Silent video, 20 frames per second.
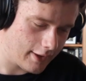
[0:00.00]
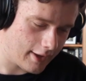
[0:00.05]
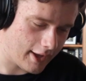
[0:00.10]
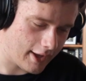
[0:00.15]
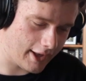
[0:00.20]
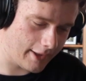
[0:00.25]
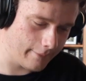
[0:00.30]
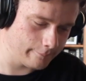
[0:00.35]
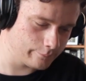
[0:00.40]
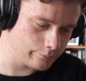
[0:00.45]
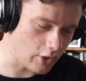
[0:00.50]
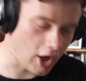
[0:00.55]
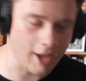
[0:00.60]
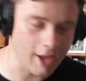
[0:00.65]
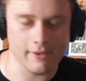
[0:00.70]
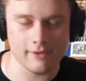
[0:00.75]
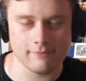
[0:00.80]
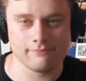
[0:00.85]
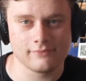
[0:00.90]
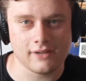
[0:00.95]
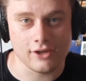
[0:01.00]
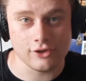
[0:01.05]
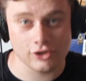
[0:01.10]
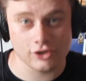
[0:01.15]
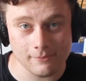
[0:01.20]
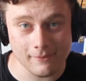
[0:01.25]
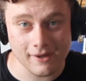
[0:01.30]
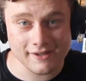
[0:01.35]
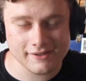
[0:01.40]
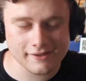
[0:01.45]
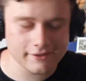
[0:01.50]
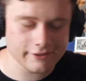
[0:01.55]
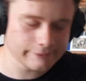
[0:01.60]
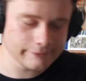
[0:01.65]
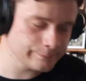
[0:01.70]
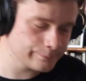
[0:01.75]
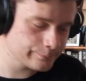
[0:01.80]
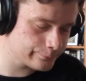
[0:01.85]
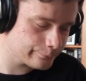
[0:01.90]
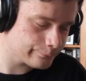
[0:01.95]
I'm a dungeon master,
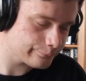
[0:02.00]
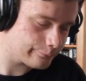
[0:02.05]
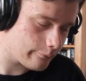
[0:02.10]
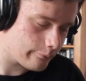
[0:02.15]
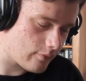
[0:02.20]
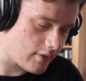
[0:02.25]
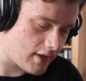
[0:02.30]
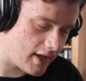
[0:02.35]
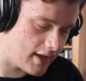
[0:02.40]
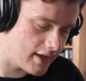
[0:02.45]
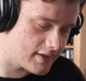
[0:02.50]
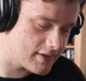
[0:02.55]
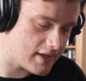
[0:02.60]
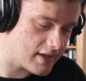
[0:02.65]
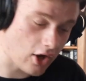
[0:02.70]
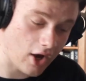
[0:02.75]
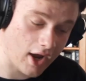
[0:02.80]
and